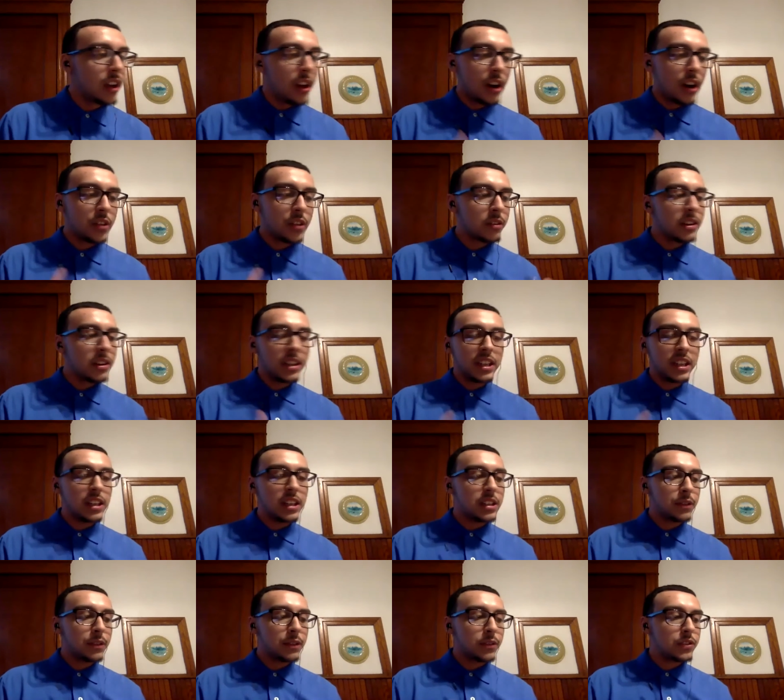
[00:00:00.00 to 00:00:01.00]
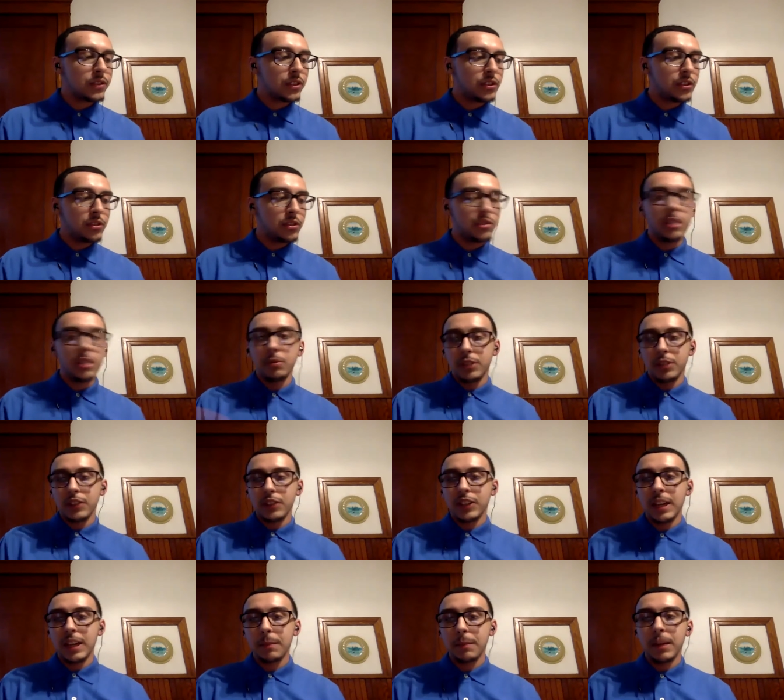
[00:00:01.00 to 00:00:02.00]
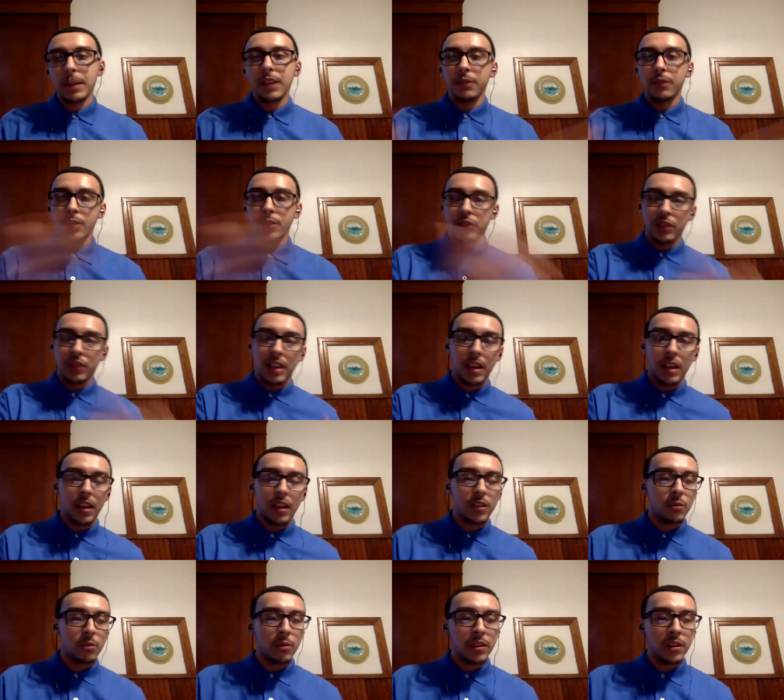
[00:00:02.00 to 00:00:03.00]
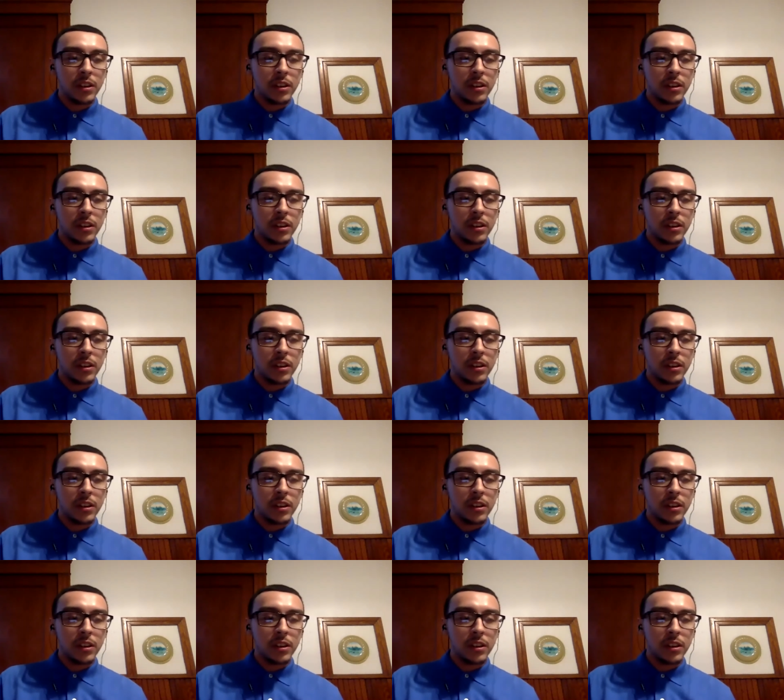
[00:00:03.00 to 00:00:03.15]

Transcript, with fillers: Are there any key differences you see with this campaign versus that other one